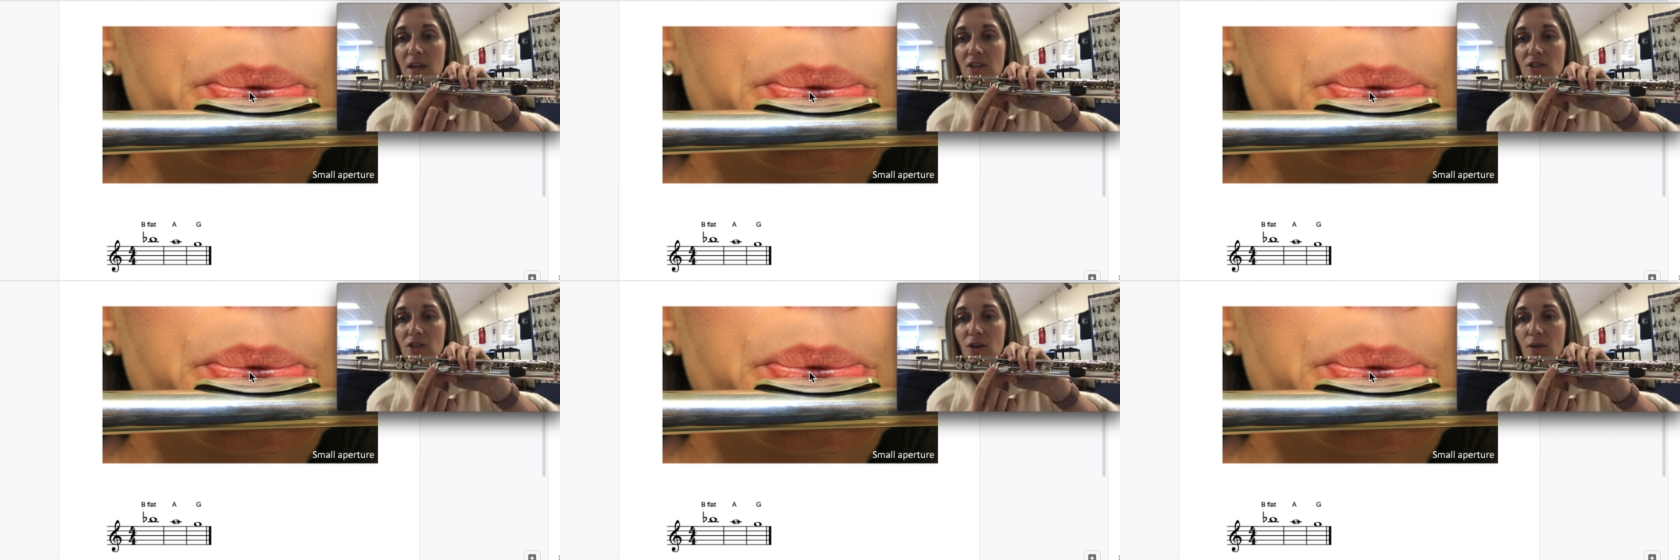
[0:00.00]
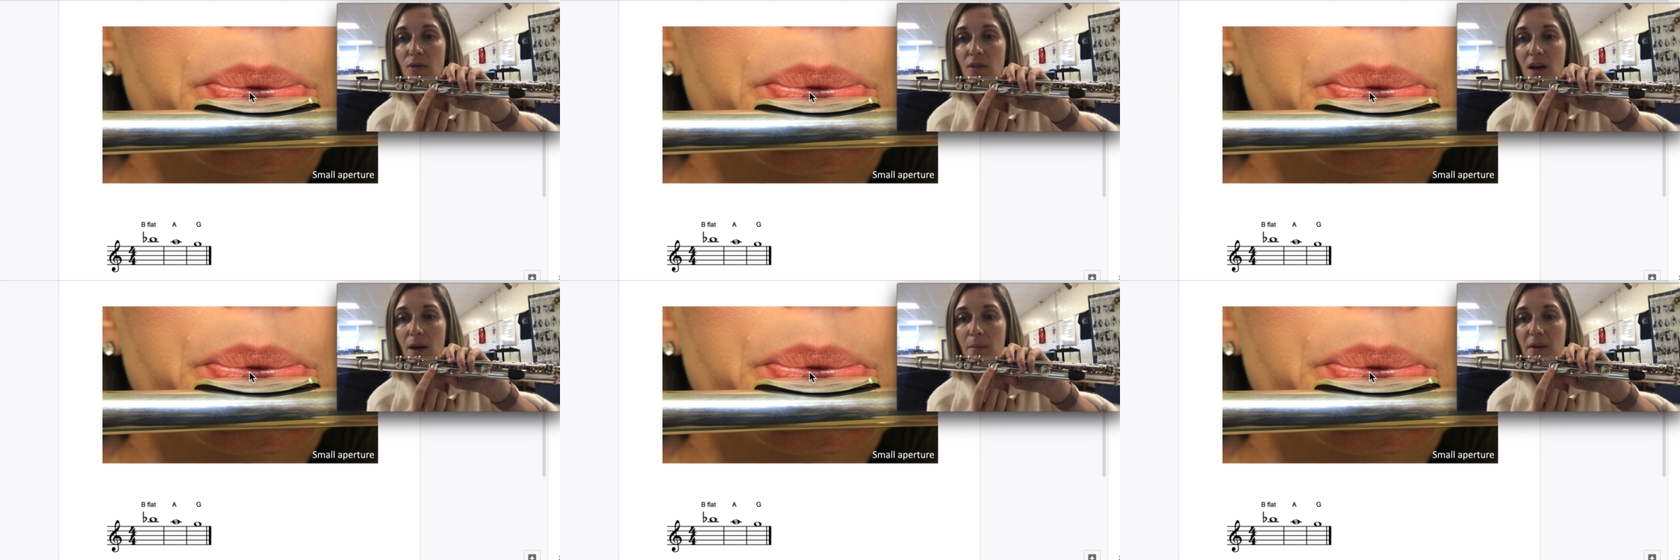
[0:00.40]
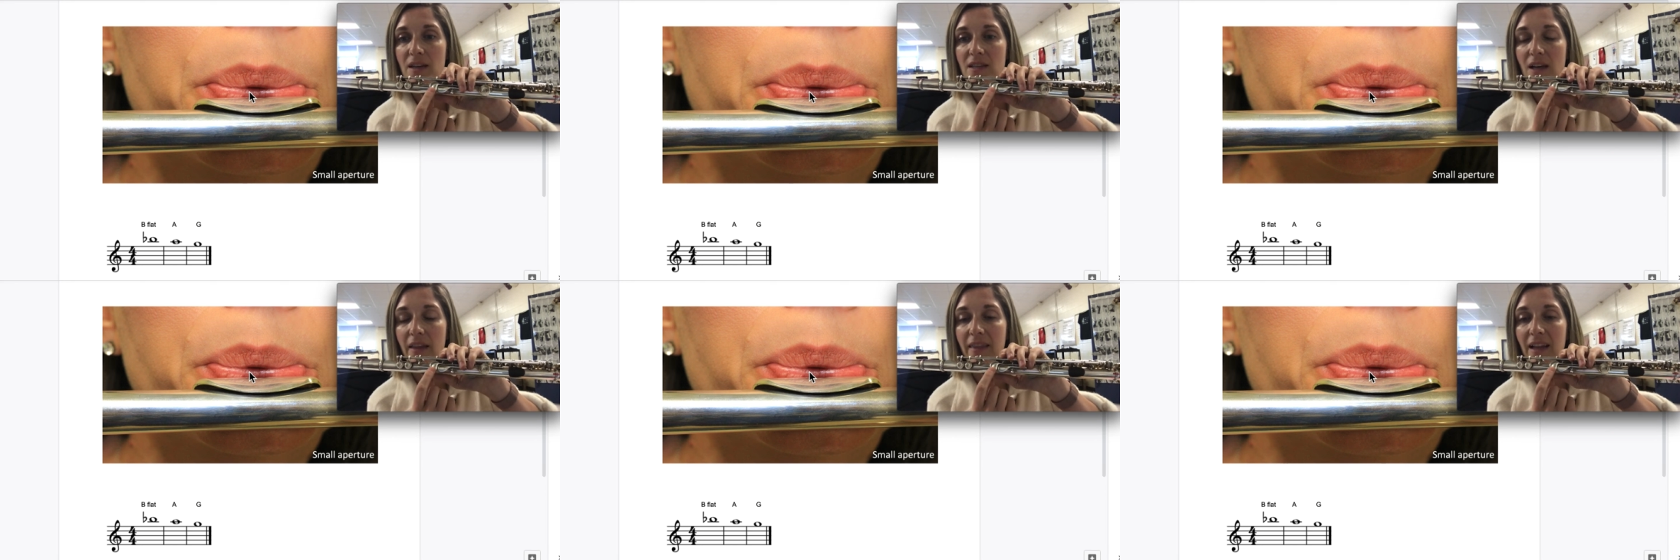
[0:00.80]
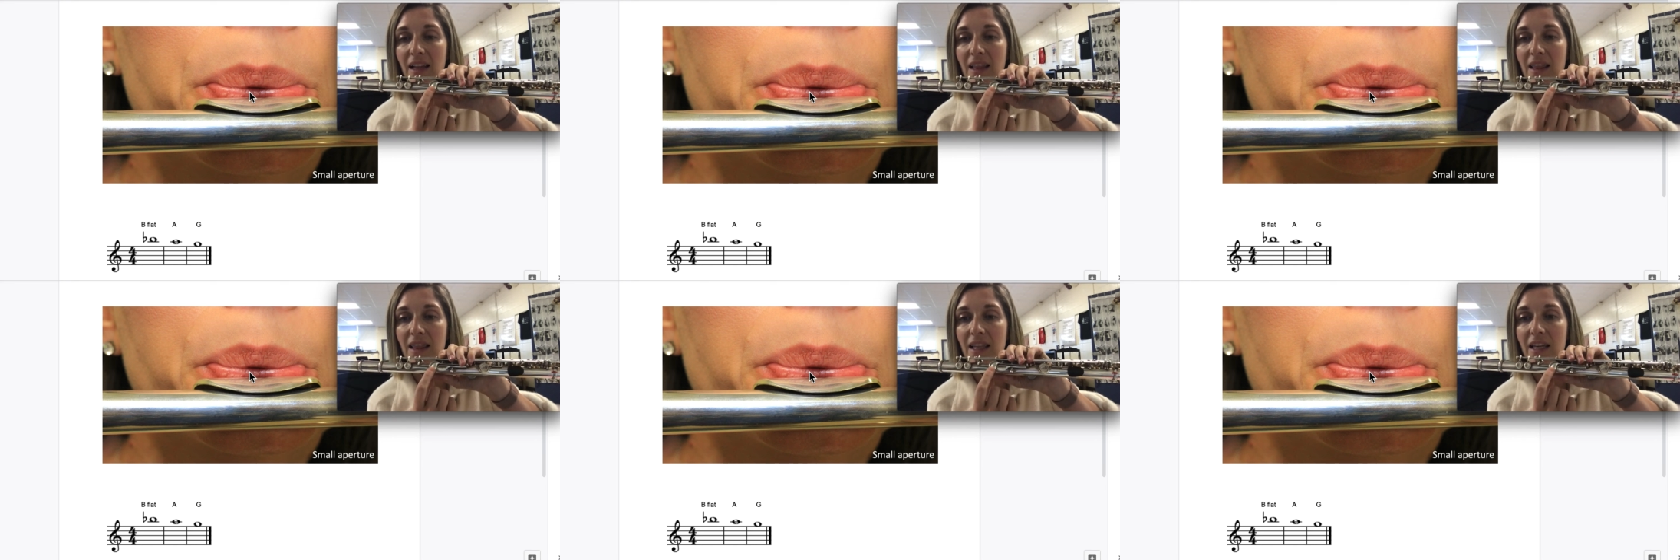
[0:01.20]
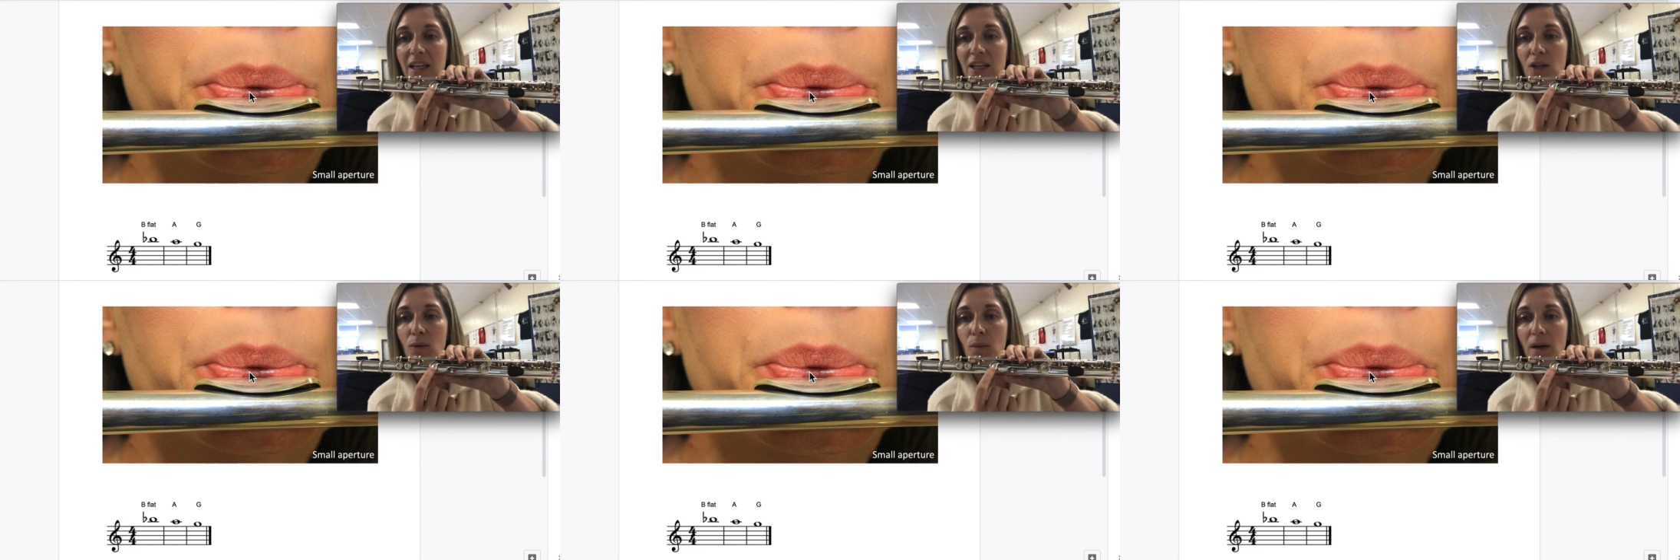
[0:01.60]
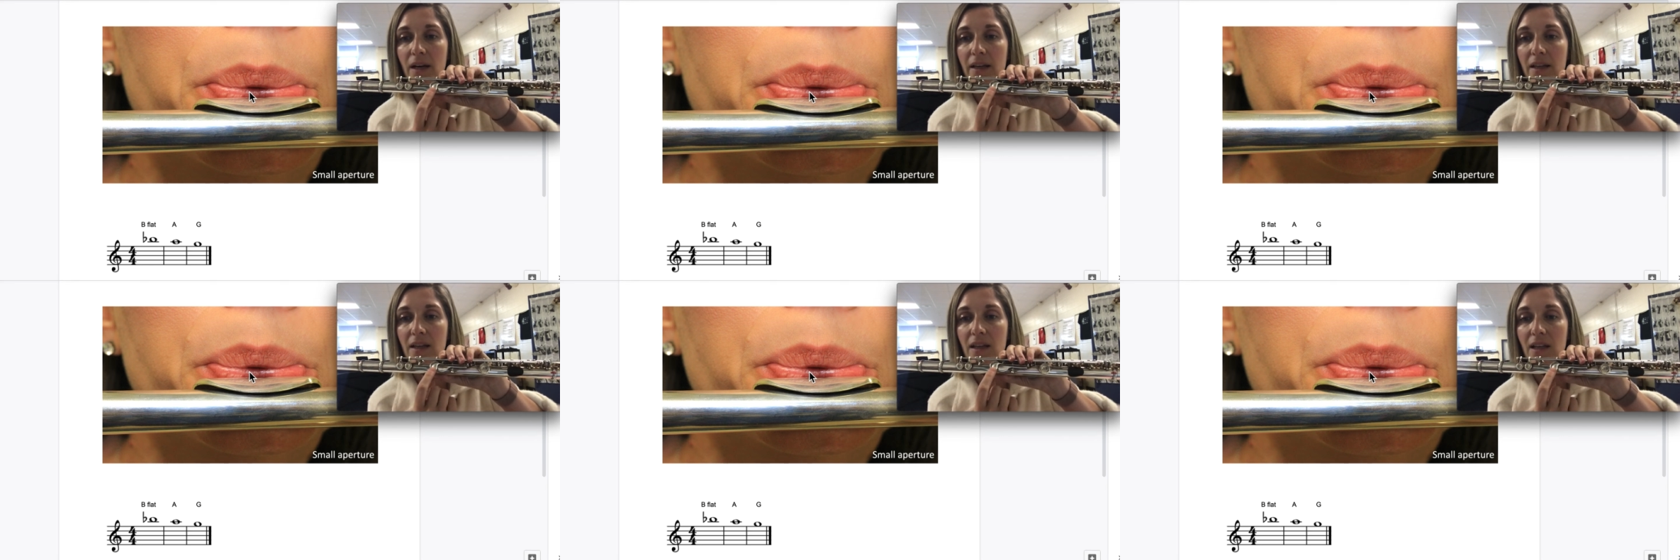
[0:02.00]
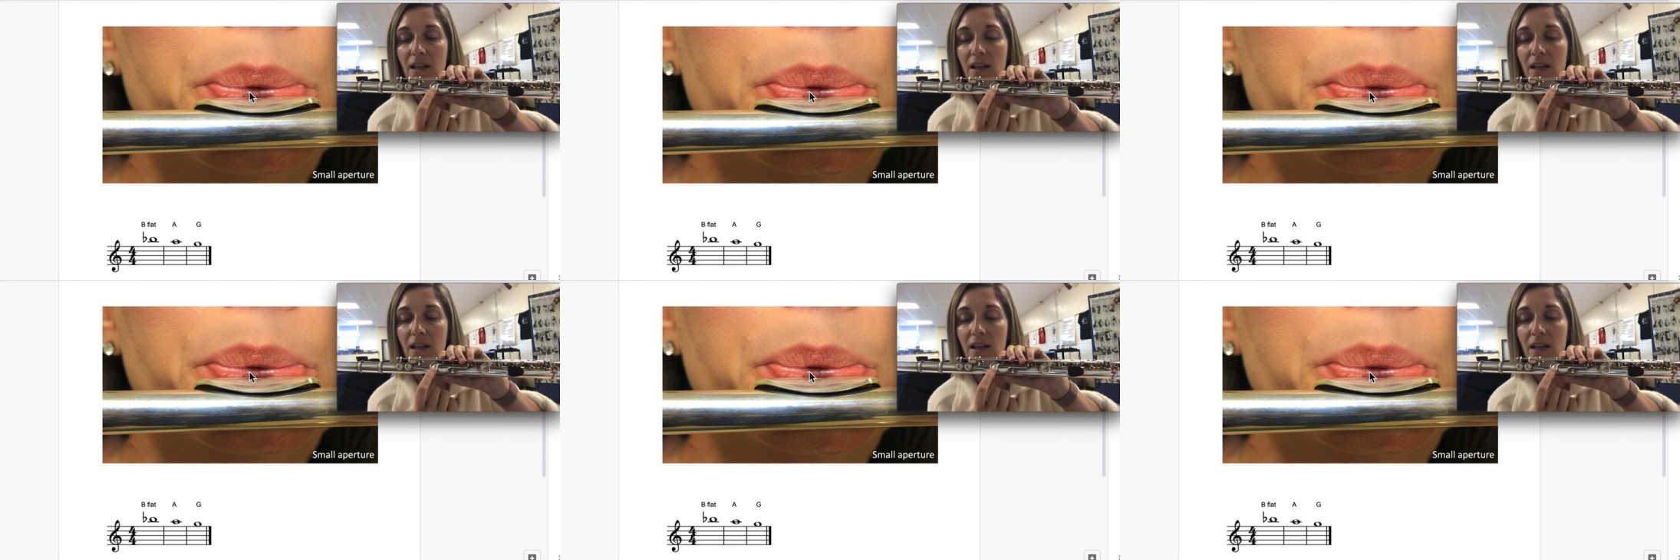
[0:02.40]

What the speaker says: sure your thumb is on the little one,